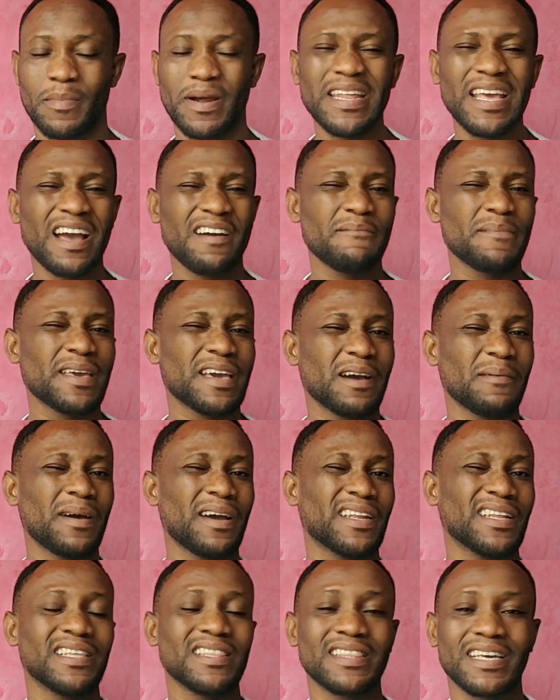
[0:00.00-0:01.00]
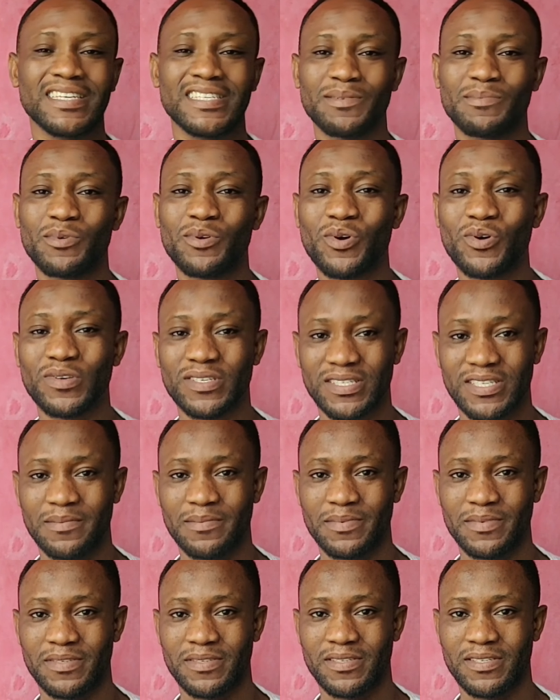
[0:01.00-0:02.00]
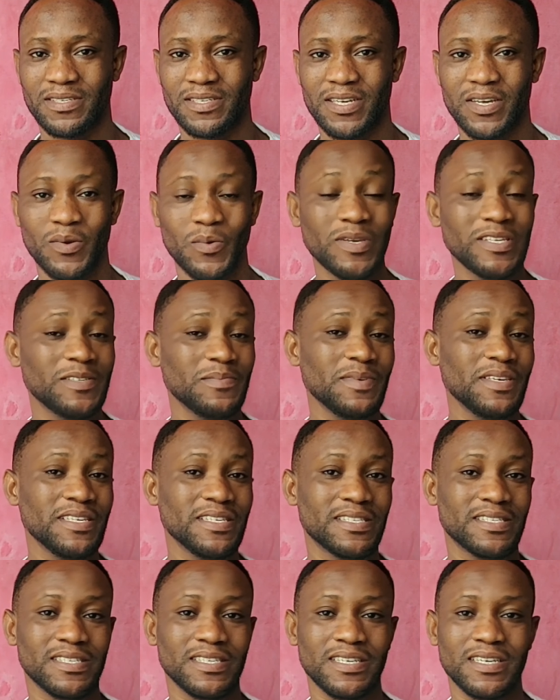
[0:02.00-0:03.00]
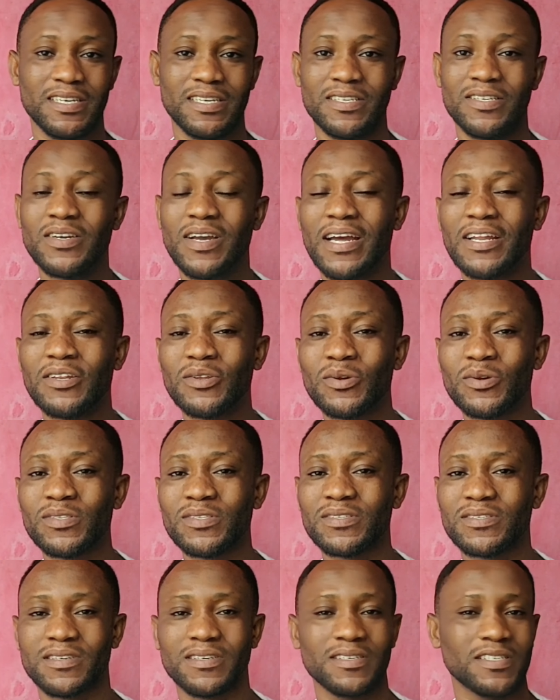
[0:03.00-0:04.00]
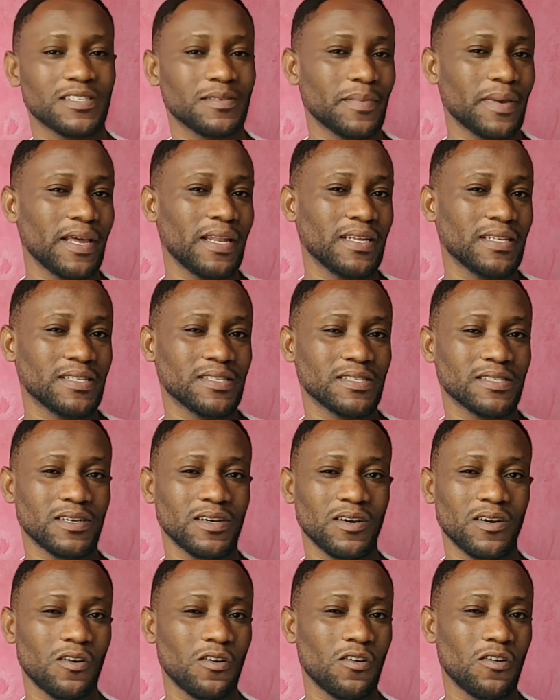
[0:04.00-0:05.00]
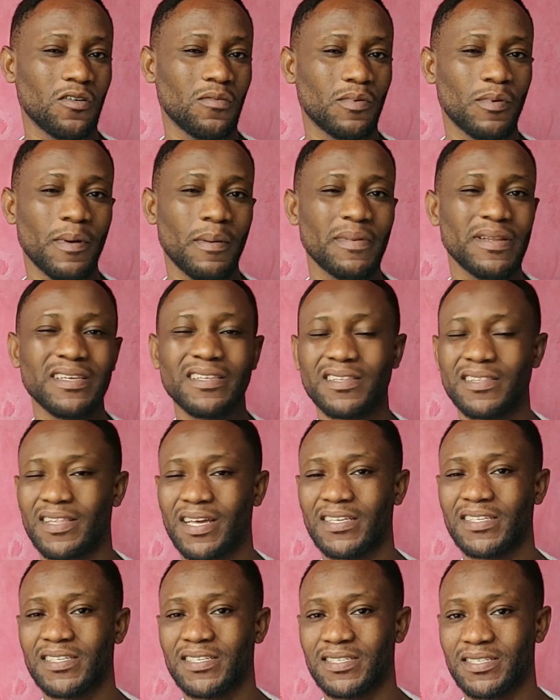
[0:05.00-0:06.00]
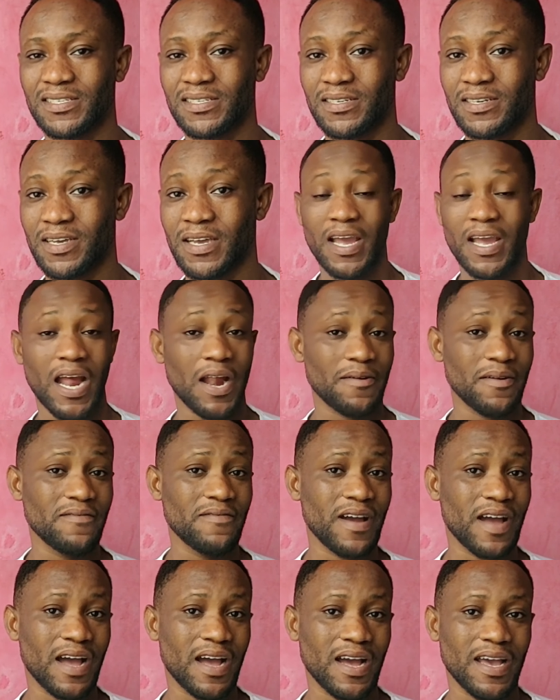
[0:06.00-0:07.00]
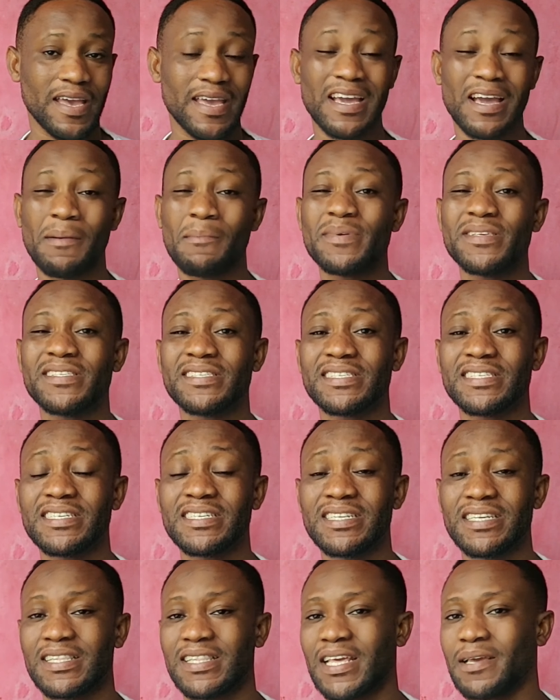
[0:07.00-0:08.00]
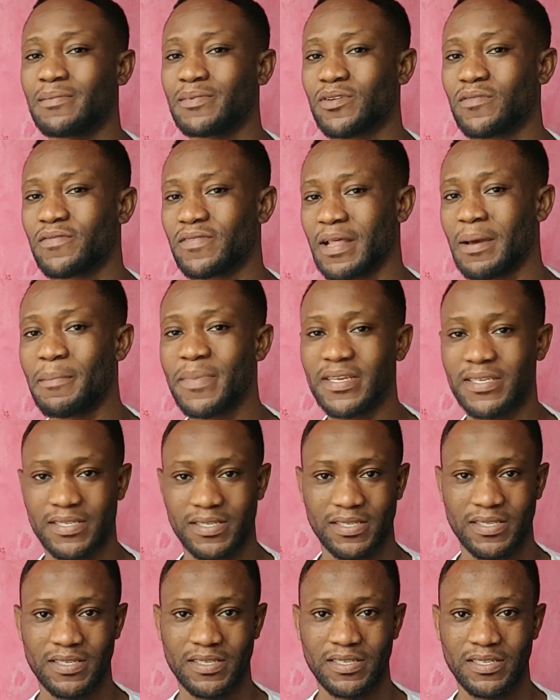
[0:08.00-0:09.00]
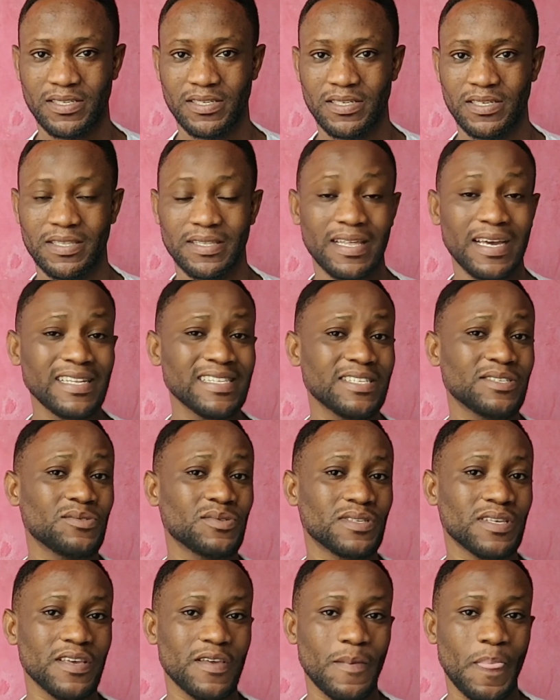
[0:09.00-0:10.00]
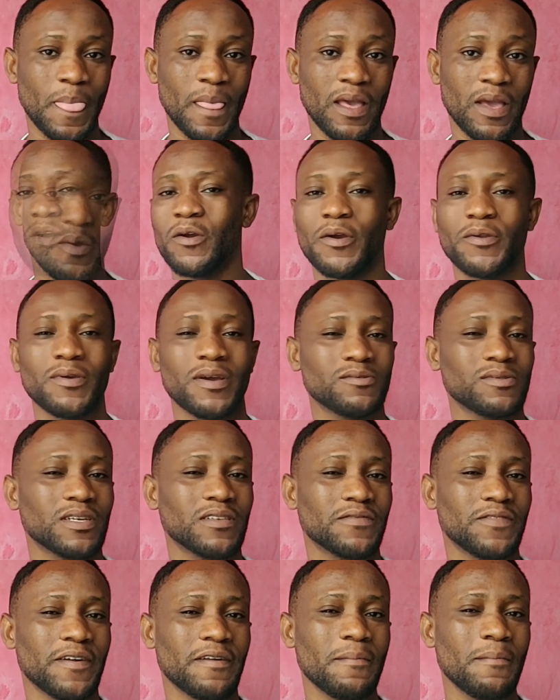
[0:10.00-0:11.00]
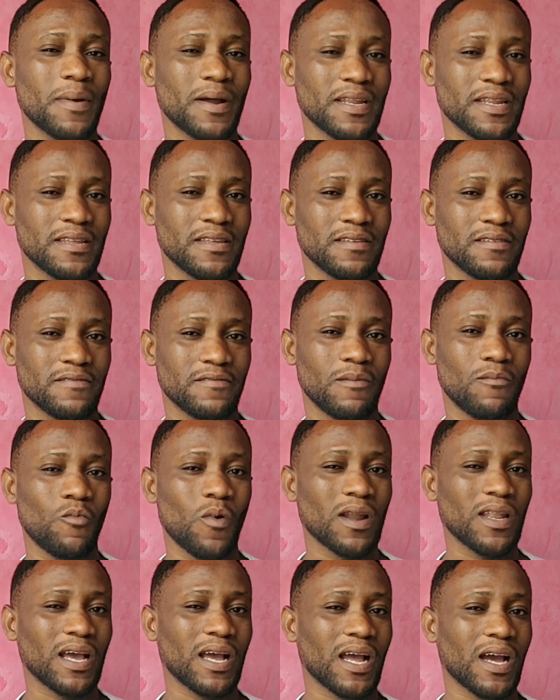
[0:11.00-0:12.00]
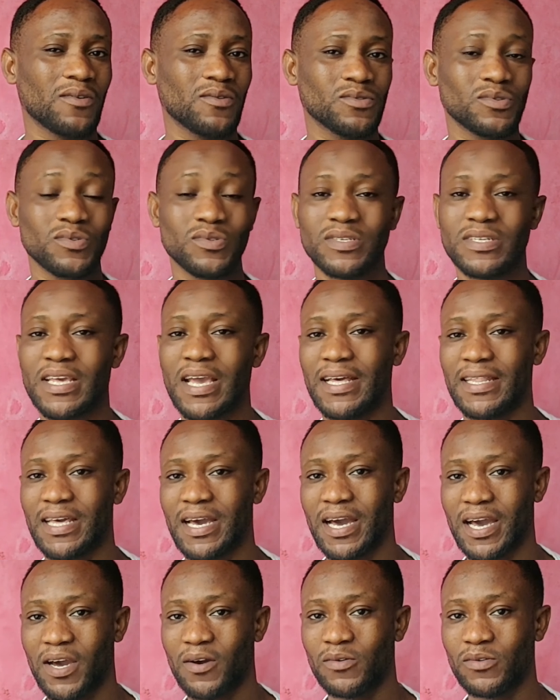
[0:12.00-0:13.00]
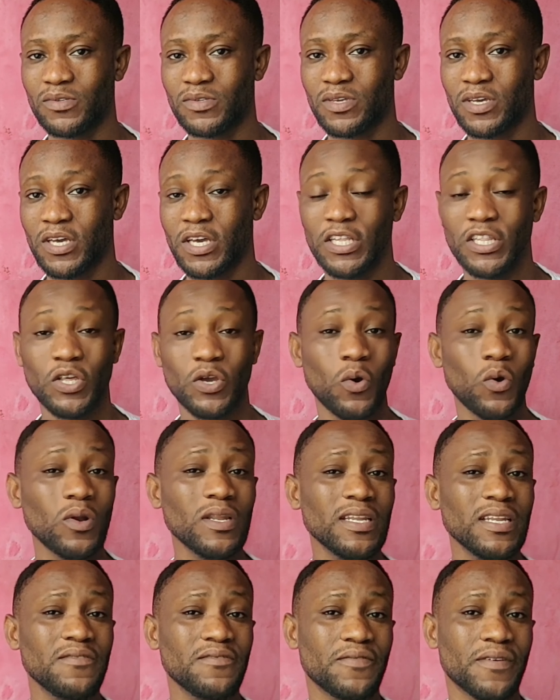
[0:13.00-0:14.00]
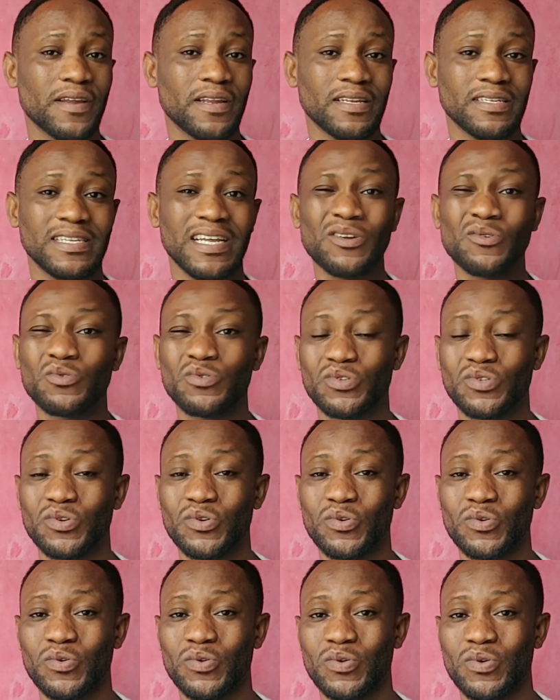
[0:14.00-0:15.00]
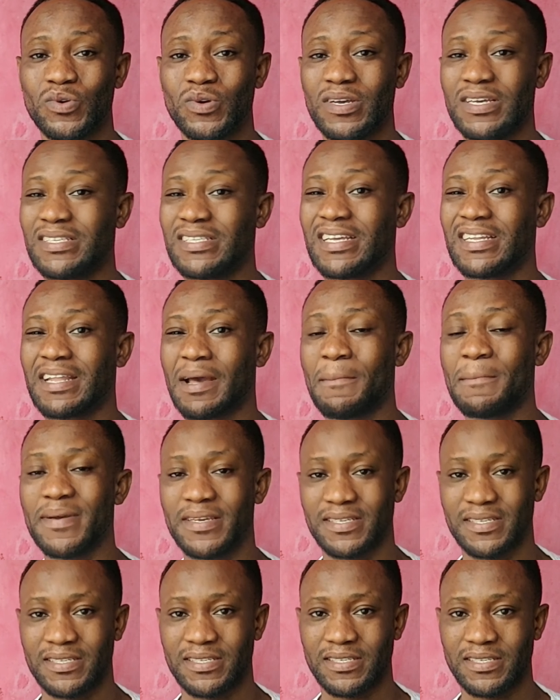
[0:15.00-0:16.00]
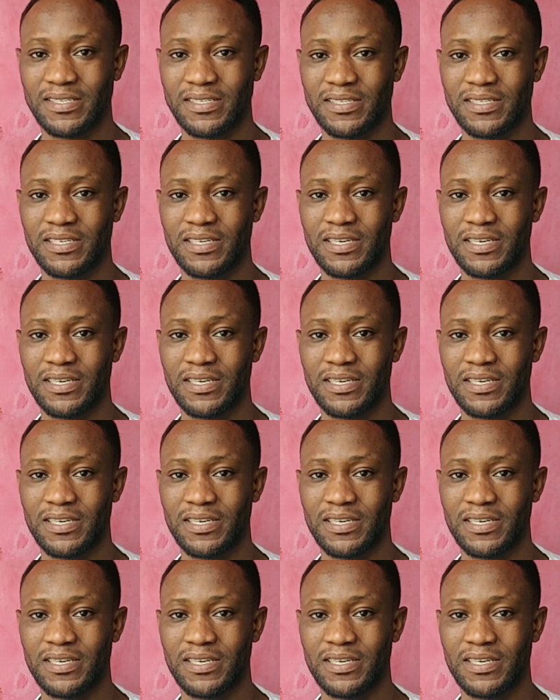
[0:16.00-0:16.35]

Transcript: money have become an intangible concept, which means you cannot smell it or probably touch it. However, it can be seen in terms of numbers. That is to say, when you are transferring money from one account to the other account, the only difference that could show is the numbers.